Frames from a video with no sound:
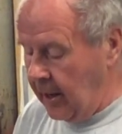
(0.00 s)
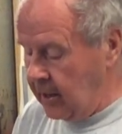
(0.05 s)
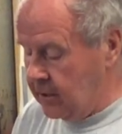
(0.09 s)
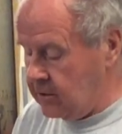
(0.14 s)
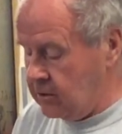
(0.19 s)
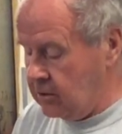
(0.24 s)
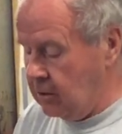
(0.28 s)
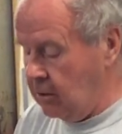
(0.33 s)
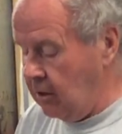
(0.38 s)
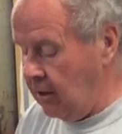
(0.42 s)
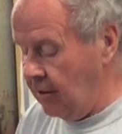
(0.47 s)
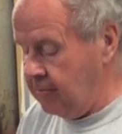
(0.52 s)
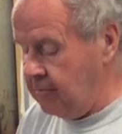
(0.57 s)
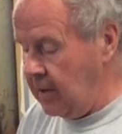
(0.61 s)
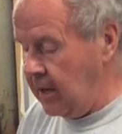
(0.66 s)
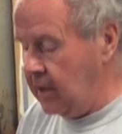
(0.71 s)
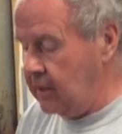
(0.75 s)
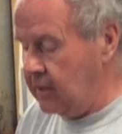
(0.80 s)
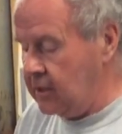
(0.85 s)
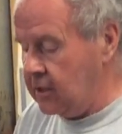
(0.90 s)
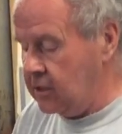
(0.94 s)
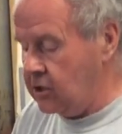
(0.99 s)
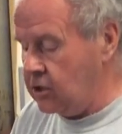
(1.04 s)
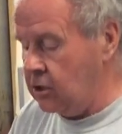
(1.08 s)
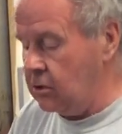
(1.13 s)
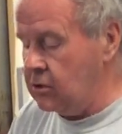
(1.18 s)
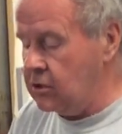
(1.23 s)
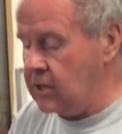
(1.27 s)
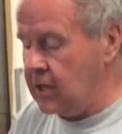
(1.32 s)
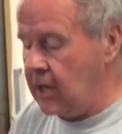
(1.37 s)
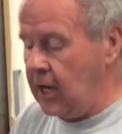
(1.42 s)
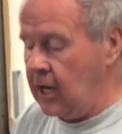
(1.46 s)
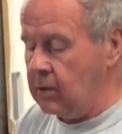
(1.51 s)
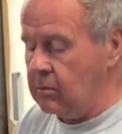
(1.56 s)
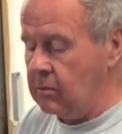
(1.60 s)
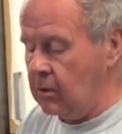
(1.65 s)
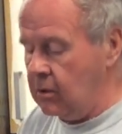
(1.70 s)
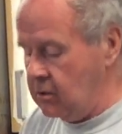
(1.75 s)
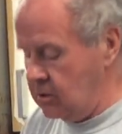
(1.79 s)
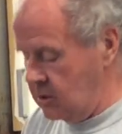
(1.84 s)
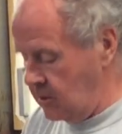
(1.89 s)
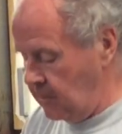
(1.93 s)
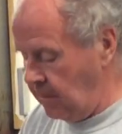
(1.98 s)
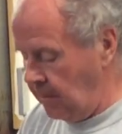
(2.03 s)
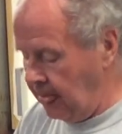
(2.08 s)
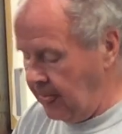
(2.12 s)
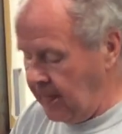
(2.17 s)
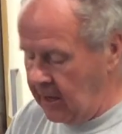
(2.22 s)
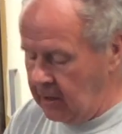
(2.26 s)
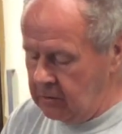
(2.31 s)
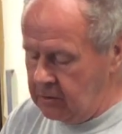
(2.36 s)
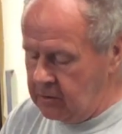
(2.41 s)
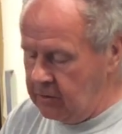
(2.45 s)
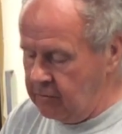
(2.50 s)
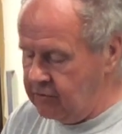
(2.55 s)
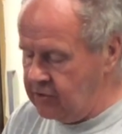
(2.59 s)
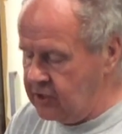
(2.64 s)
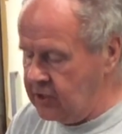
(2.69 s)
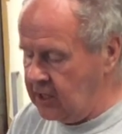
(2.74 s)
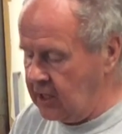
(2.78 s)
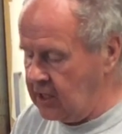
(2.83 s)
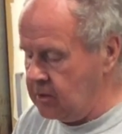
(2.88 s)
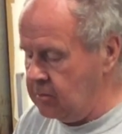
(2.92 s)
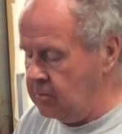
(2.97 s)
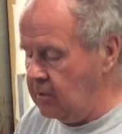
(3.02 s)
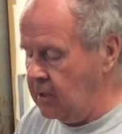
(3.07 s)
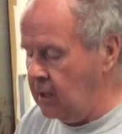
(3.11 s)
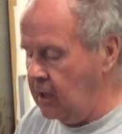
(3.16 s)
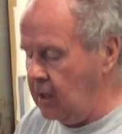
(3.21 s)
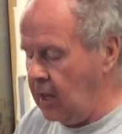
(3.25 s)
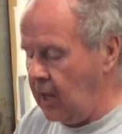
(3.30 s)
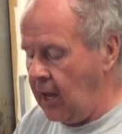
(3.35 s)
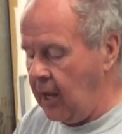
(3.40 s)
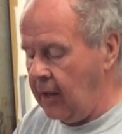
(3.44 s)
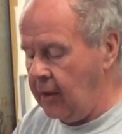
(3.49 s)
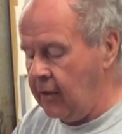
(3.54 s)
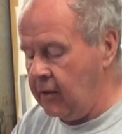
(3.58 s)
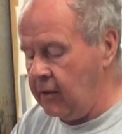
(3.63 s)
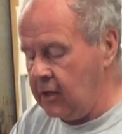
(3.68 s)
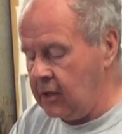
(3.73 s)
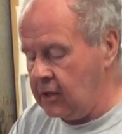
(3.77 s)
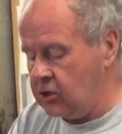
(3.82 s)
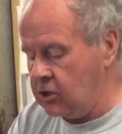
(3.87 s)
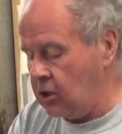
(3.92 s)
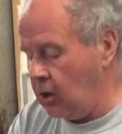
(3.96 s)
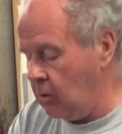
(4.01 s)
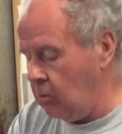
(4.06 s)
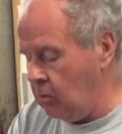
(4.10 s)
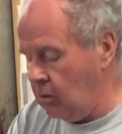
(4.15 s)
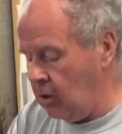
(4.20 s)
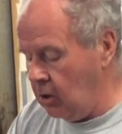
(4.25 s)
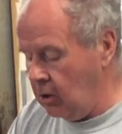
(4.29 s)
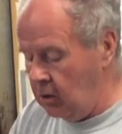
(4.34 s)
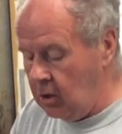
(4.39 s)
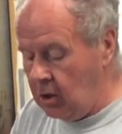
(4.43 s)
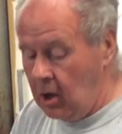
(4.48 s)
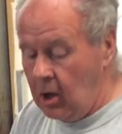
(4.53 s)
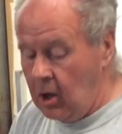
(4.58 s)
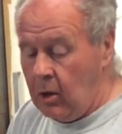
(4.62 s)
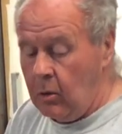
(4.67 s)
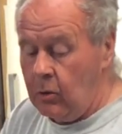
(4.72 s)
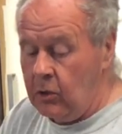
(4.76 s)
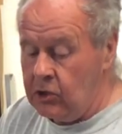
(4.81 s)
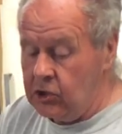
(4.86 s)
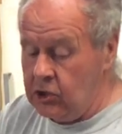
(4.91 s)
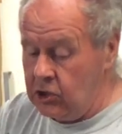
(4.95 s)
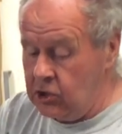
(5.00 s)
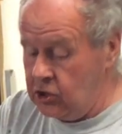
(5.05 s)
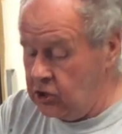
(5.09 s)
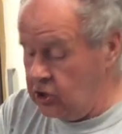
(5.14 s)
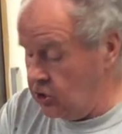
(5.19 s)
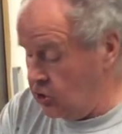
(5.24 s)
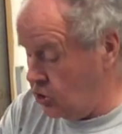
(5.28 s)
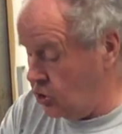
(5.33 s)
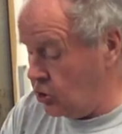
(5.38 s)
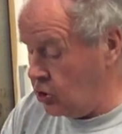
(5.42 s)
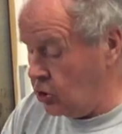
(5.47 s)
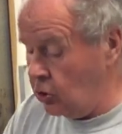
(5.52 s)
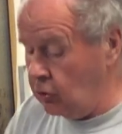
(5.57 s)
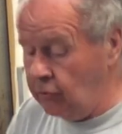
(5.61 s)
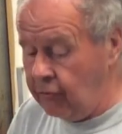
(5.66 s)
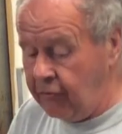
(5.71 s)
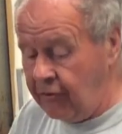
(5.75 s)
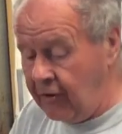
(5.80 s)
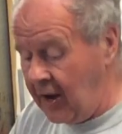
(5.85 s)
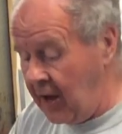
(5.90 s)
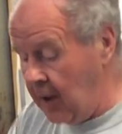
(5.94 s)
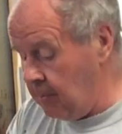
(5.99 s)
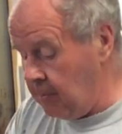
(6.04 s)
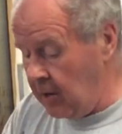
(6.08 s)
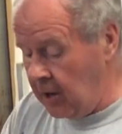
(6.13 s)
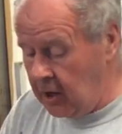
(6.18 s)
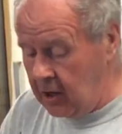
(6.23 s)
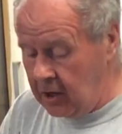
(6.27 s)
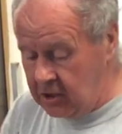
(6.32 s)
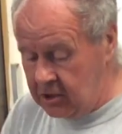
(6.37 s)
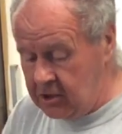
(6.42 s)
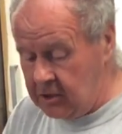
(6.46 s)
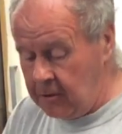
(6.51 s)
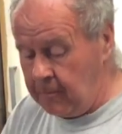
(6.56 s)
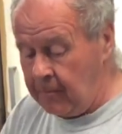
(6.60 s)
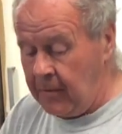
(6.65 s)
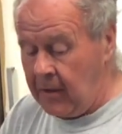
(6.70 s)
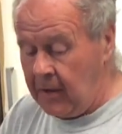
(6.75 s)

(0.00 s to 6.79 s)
So I've made the 2 side ones out of 6mm, and the top one, which is just 2 flat bars,